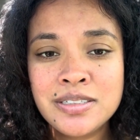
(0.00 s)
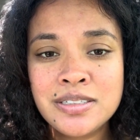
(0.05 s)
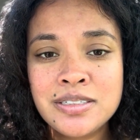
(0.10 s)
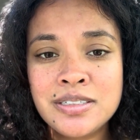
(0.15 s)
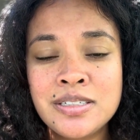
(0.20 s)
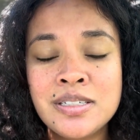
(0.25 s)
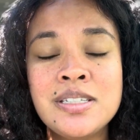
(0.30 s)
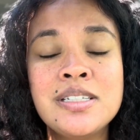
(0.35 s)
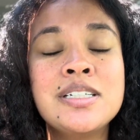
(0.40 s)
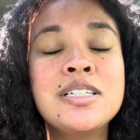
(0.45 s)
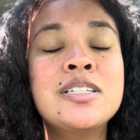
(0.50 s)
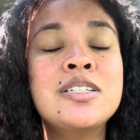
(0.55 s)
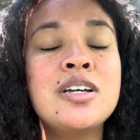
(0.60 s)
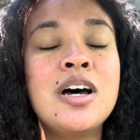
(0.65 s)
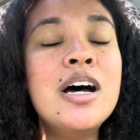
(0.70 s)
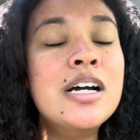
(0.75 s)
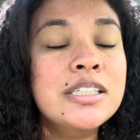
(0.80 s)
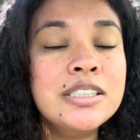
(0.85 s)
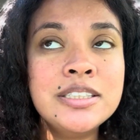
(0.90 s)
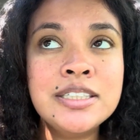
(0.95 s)
to the
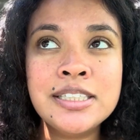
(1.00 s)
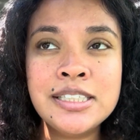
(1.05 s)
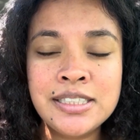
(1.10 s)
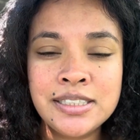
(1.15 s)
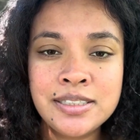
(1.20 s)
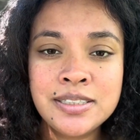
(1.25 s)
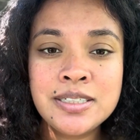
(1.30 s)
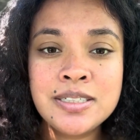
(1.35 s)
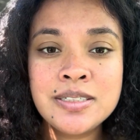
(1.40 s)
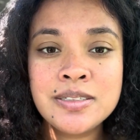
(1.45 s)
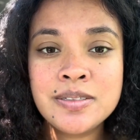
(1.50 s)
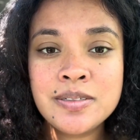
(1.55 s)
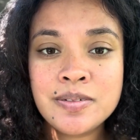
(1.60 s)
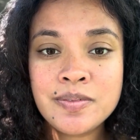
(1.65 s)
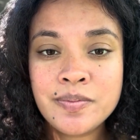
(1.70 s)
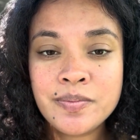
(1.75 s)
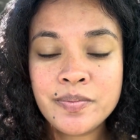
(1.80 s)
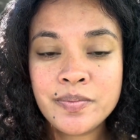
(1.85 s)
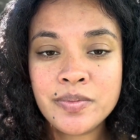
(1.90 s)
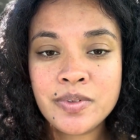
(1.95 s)
exhaustion,
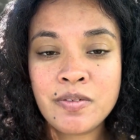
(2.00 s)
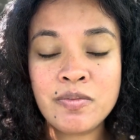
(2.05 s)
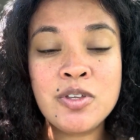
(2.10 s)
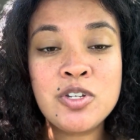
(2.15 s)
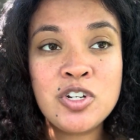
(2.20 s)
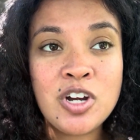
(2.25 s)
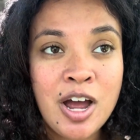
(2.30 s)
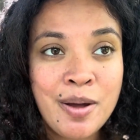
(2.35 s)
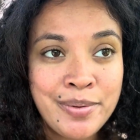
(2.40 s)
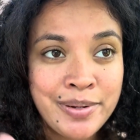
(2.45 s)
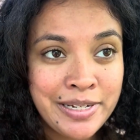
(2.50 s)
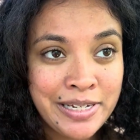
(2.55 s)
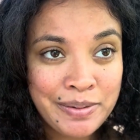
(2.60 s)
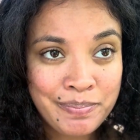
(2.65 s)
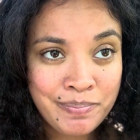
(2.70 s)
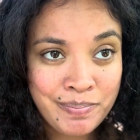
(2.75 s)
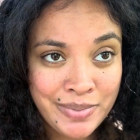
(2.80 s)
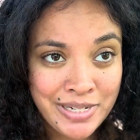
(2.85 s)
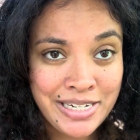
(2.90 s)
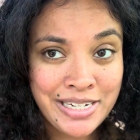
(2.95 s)
the trauma it
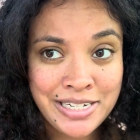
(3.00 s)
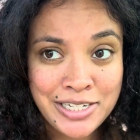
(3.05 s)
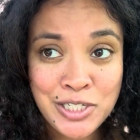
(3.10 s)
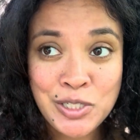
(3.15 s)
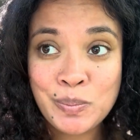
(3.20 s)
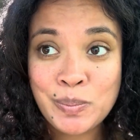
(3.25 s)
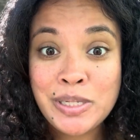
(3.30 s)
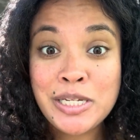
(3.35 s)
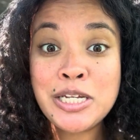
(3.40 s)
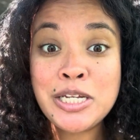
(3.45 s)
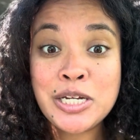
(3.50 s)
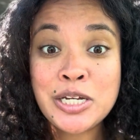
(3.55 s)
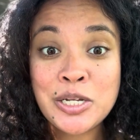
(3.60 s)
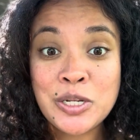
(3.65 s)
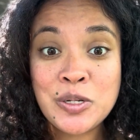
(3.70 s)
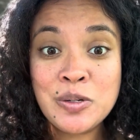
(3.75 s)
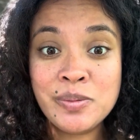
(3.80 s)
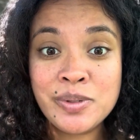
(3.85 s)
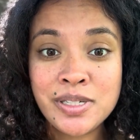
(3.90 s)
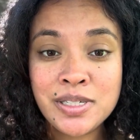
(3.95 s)
means to be a
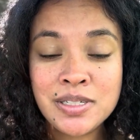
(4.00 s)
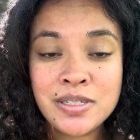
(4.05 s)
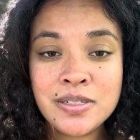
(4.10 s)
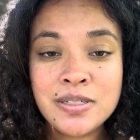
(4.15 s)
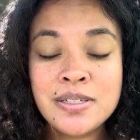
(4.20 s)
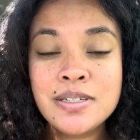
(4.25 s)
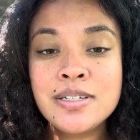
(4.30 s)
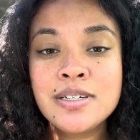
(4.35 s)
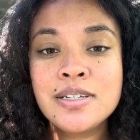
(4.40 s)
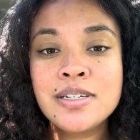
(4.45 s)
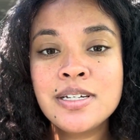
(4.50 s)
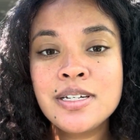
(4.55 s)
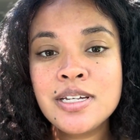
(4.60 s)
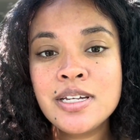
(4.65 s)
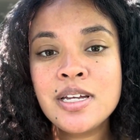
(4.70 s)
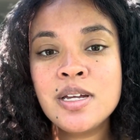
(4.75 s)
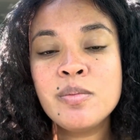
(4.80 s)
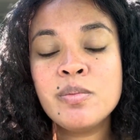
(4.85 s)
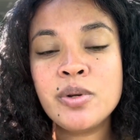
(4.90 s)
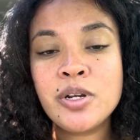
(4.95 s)
human.
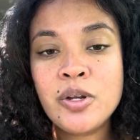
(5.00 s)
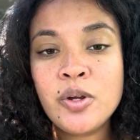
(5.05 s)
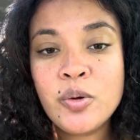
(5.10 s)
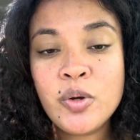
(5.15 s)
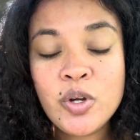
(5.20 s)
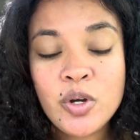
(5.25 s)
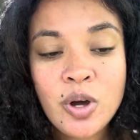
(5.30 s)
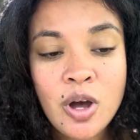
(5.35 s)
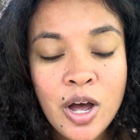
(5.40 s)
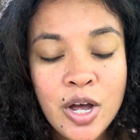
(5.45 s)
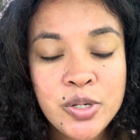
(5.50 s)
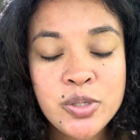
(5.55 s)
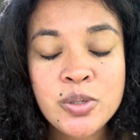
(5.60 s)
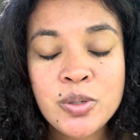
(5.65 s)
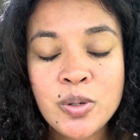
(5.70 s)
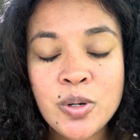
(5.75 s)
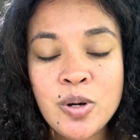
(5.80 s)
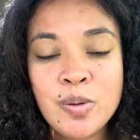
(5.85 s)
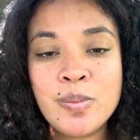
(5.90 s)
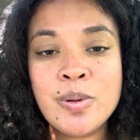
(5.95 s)
But you also
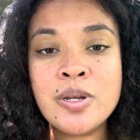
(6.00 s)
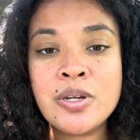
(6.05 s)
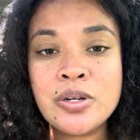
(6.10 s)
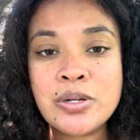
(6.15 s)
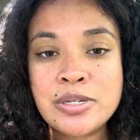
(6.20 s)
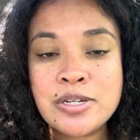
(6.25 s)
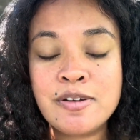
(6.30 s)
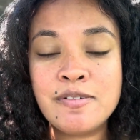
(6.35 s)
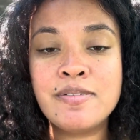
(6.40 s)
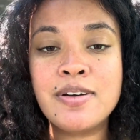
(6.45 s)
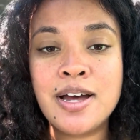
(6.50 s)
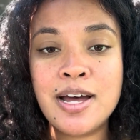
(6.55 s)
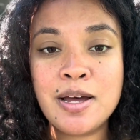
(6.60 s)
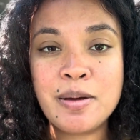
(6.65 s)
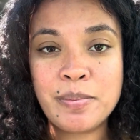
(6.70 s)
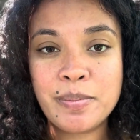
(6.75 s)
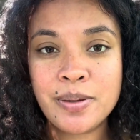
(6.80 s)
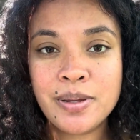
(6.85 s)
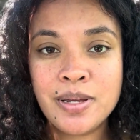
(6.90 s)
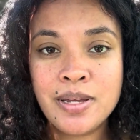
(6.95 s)
open yourself up
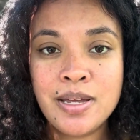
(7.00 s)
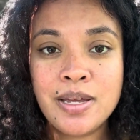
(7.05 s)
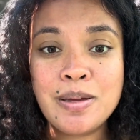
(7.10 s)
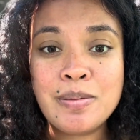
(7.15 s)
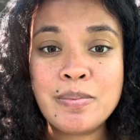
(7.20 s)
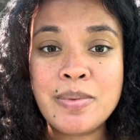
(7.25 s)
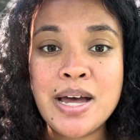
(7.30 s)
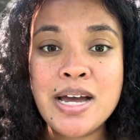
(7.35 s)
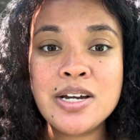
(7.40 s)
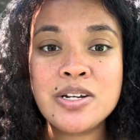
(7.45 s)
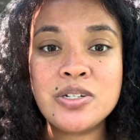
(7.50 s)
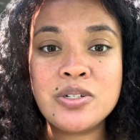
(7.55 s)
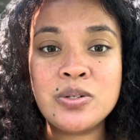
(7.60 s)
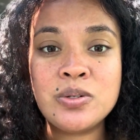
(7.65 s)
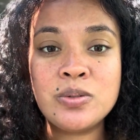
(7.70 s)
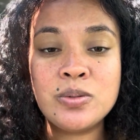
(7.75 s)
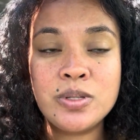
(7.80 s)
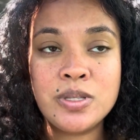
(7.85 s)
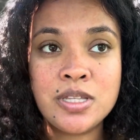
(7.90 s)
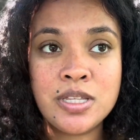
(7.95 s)
back
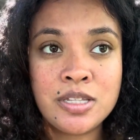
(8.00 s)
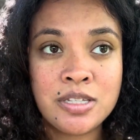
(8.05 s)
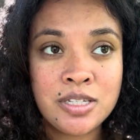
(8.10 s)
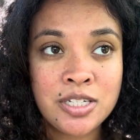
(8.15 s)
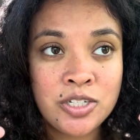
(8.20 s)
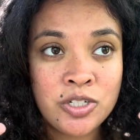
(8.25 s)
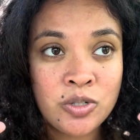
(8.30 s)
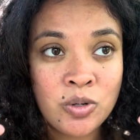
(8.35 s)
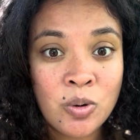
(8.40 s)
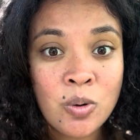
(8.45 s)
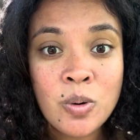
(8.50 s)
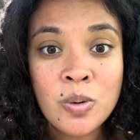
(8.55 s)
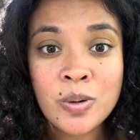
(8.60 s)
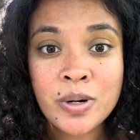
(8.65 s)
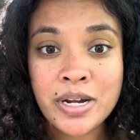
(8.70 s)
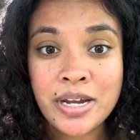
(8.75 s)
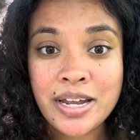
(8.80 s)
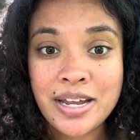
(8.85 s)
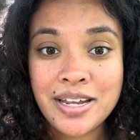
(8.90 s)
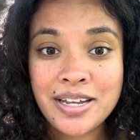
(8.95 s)
to the joy,